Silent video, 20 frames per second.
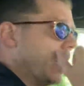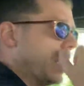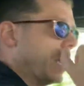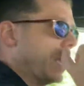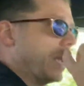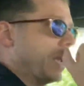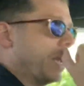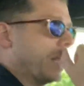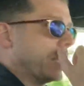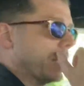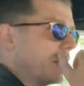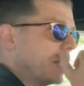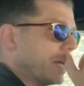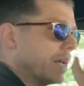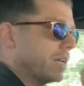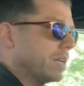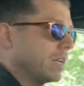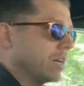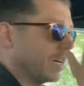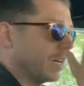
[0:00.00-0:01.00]
and
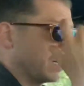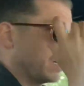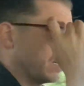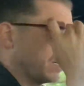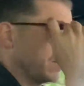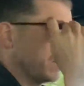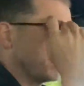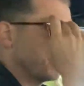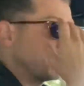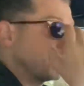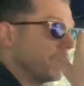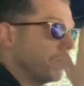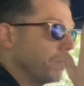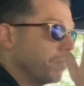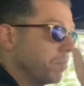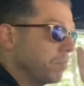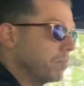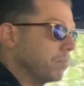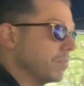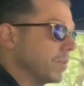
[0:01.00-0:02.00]
then
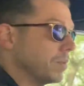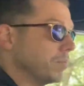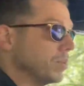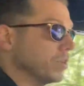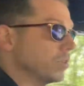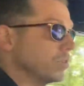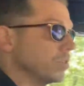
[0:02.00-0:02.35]
my business